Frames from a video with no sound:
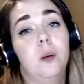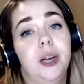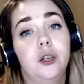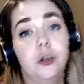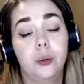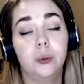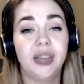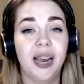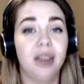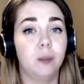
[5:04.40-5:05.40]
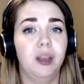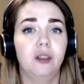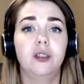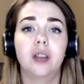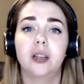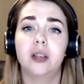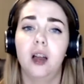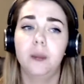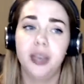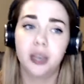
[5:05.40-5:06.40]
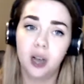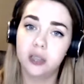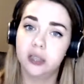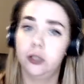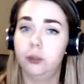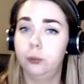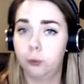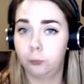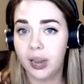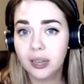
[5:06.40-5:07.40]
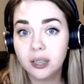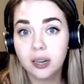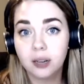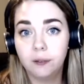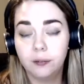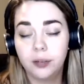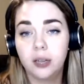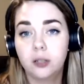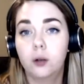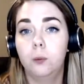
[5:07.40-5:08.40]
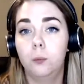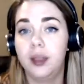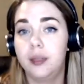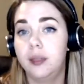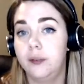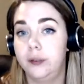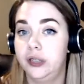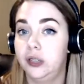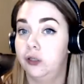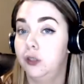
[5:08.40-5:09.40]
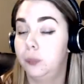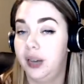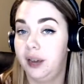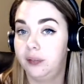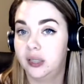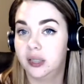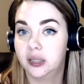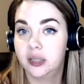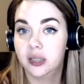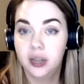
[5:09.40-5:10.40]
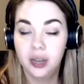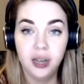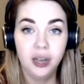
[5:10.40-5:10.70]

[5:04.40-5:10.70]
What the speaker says: going to take the patient's autonomy and cause it to directly conflict with the physician's beneficence.